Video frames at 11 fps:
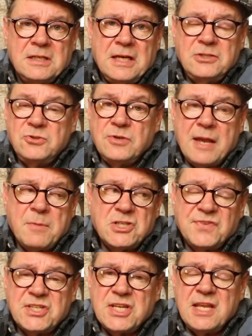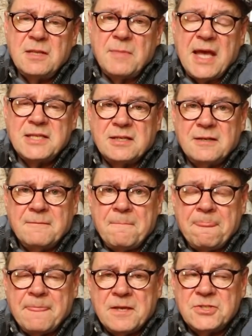And you don't get much of a say in the matter.
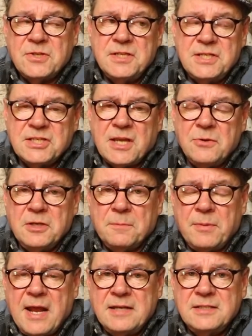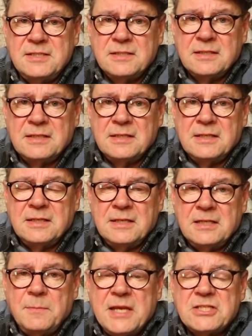So they discount your brand
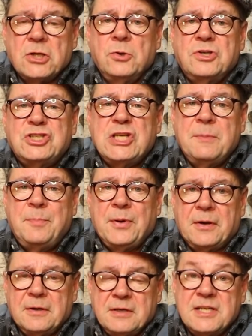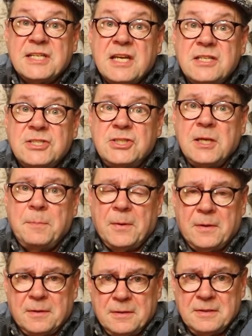and it makes it look cheaper because it is
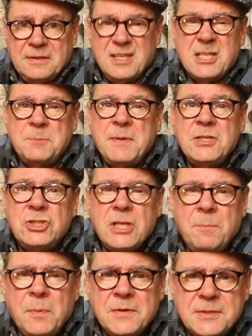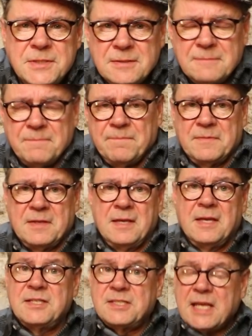cheaper because it's been cheapened.
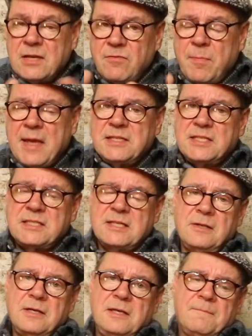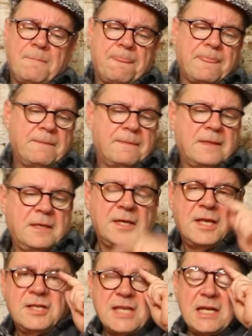Sign of a bad distillery.
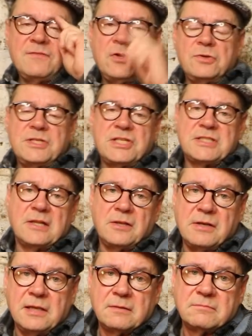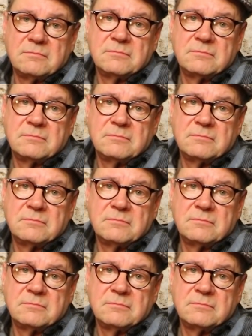Sign of a good distillery.